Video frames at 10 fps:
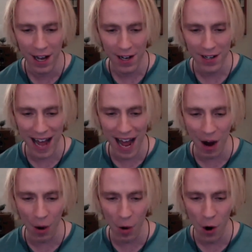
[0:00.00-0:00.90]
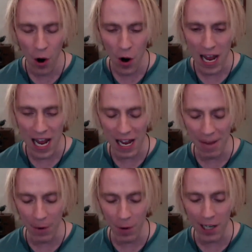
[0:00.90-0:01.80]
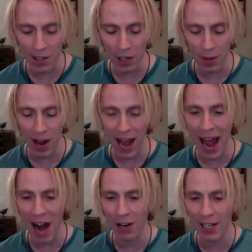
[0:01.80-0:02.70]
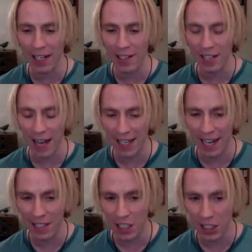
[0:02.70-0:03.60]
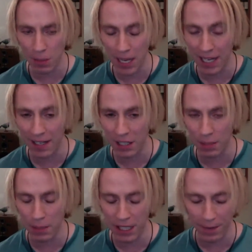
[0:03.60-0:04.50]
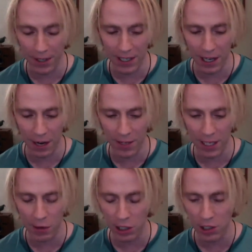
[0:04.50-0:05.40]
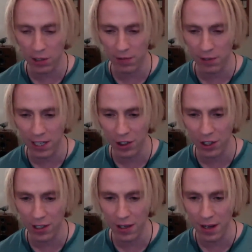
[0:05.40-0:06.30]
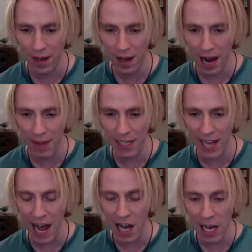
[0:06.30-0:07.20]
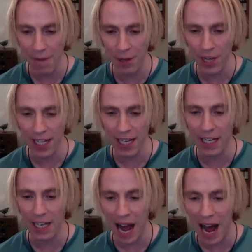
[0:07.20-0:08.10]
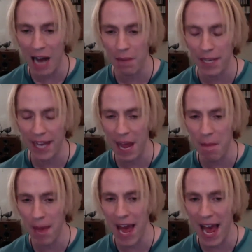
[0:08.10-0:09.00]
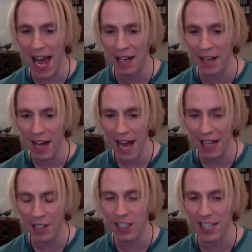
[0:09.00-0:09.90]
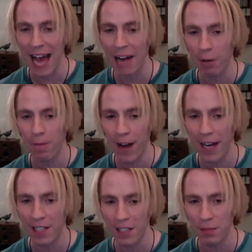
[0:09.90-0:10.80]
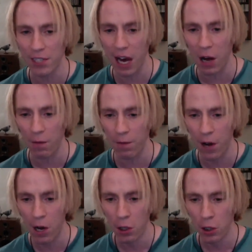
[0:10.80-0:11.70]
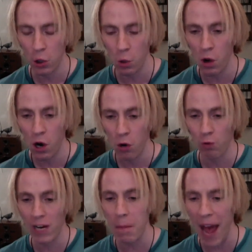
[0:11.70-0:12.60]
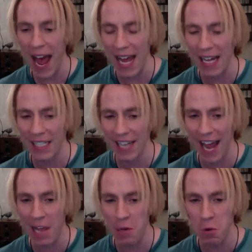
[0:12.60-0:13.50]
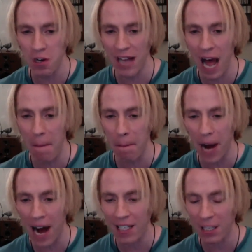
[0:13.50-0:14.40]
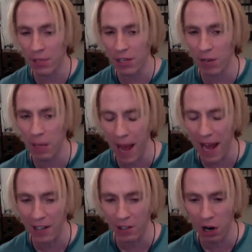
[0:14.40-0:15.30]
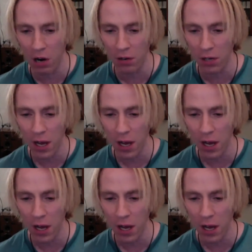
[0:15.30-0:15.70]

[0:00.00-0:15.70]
Now, if you want to talk about arrogance, again, speaking specifically of the Christian religion, I mean, yeah, if you think that God became man and sacrificed himself to repay a debt you could not possibly repay on your own,